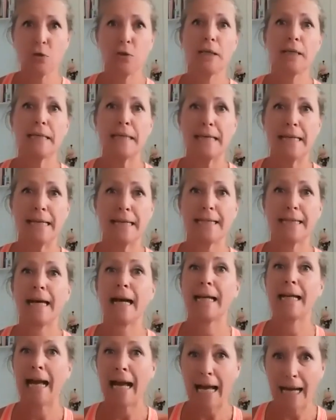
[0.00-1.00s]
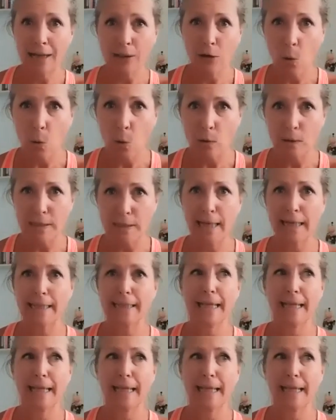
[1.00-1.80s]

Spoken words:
that need that hand holding,